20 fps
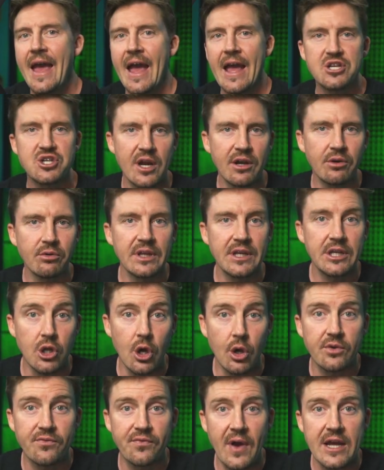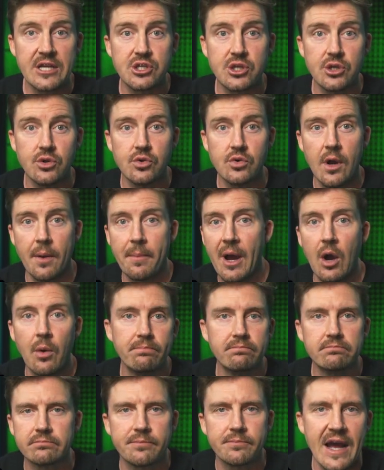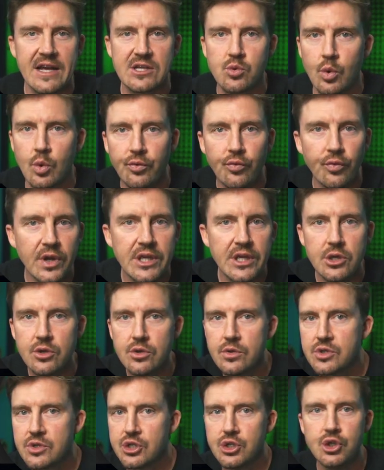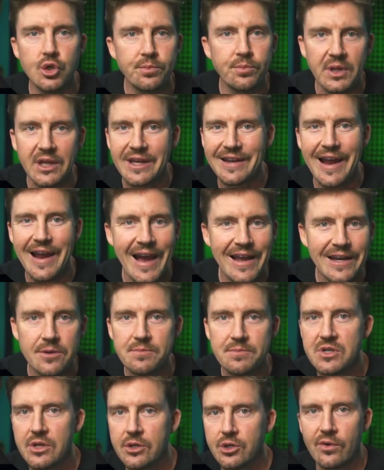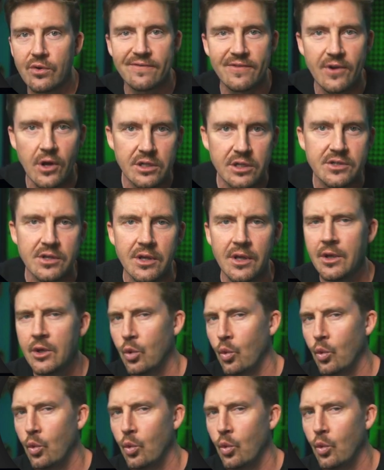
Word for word: and generally notifies you about password reuse, duplicate items in your vault,